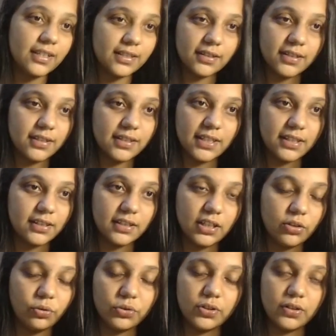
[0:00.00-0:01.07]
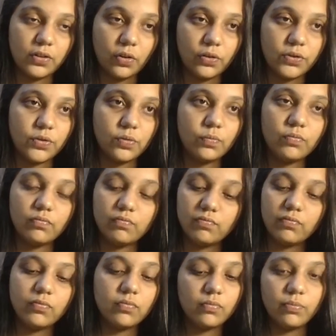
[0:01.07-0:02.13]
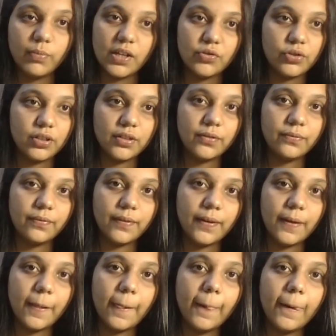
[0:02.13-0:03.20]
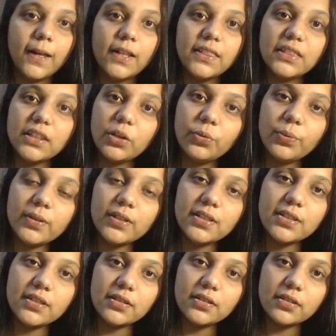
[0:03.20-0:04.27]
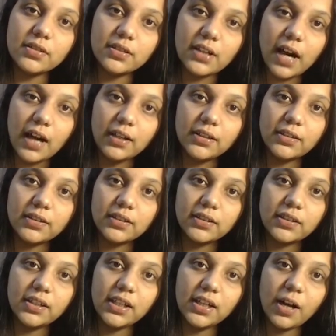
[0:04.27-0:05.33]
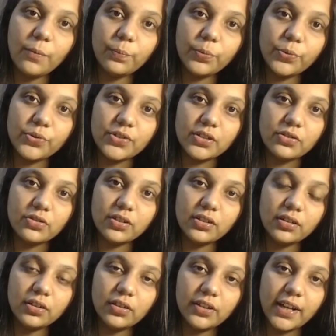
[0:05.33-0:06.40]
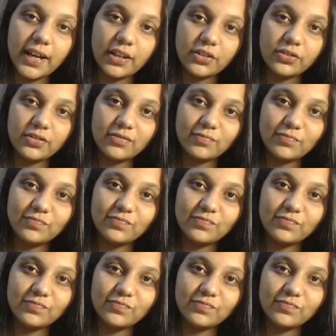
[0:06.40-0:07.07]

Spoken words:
discussed these 3 questions also, major. Now we will start decomposition reaction.